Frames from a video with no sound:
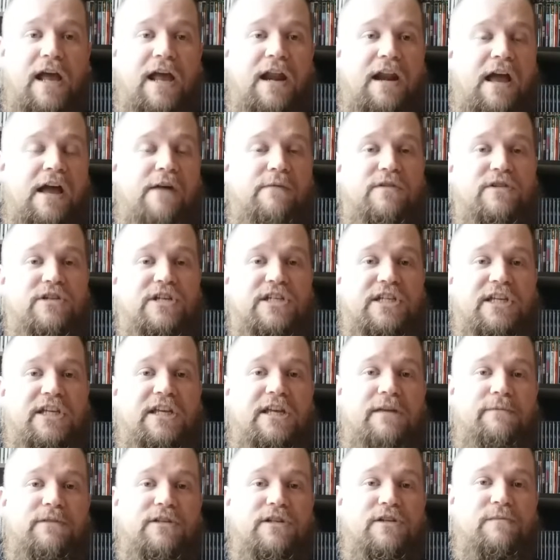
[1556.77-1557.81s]
and I will just
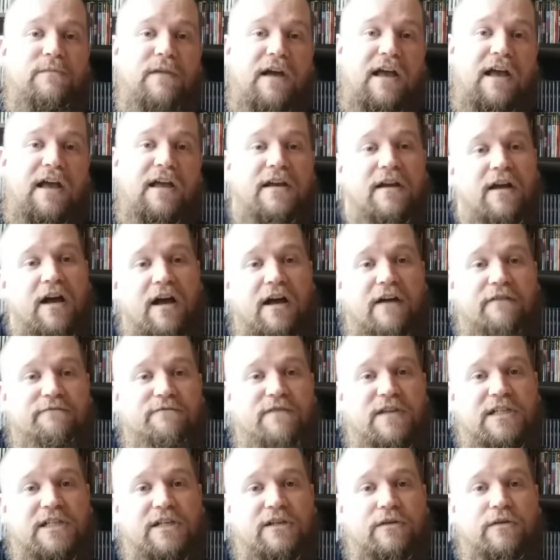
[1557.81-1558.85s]
keep to my uh,
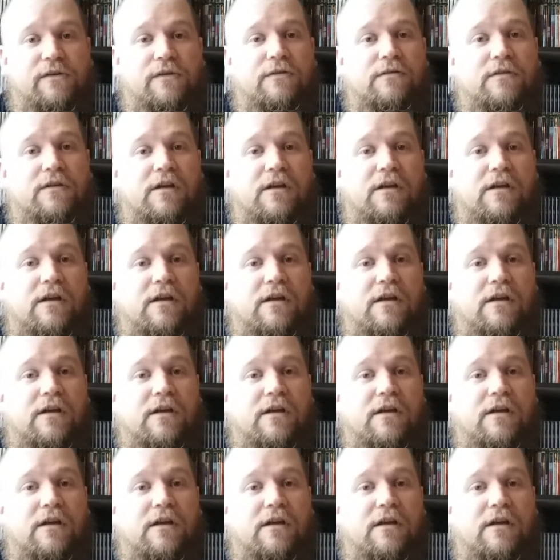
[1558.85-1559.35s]
physical